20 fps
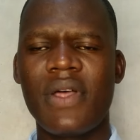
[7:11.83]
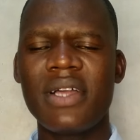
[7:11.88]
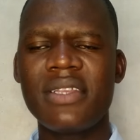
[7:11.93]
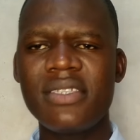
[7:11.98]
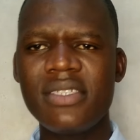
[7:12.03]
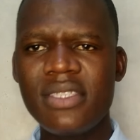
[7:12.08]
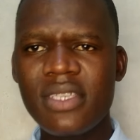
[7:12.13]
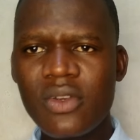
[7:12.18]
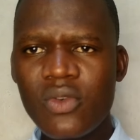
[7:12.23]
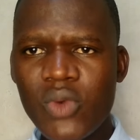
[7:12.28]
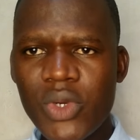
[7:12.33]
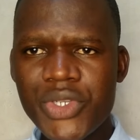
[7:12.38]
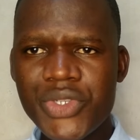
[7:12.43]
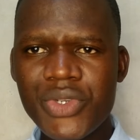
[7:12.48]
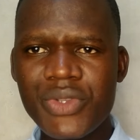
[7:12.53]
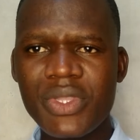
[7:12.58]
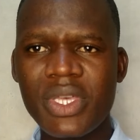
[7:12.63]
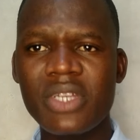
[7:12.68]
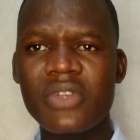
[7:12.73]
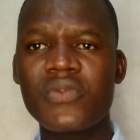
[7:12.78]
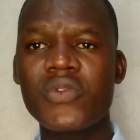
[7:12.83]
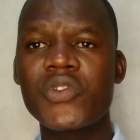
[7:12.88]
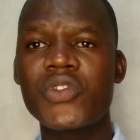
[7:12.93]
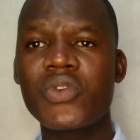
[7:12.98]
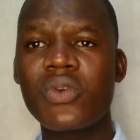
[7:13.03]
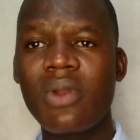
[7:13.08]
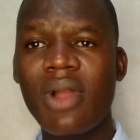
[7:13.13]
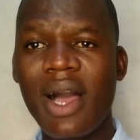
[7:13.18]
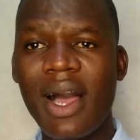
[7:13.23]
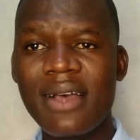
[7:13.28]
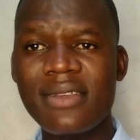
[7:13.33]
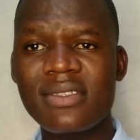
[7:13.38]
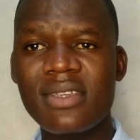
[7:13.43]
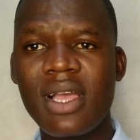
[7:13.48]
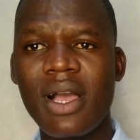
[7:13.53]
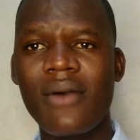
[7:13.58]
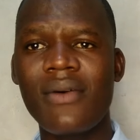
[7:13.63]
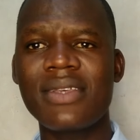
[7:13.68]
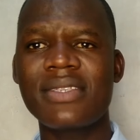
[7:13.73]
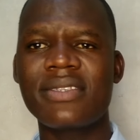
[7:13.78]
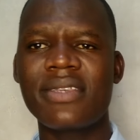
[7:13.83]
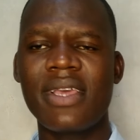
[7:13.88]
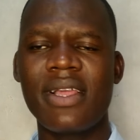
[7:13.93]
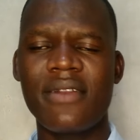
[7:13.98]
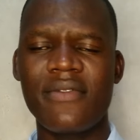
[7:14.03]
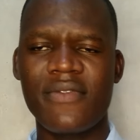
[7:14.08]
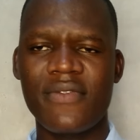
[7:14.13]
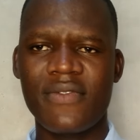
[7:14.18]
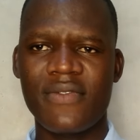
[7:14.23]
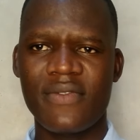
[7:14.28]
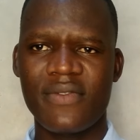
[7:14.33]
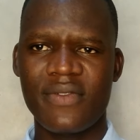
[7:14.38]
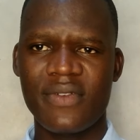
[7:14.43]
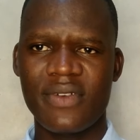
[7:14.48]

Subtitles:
That is the question that we should ask ourselves.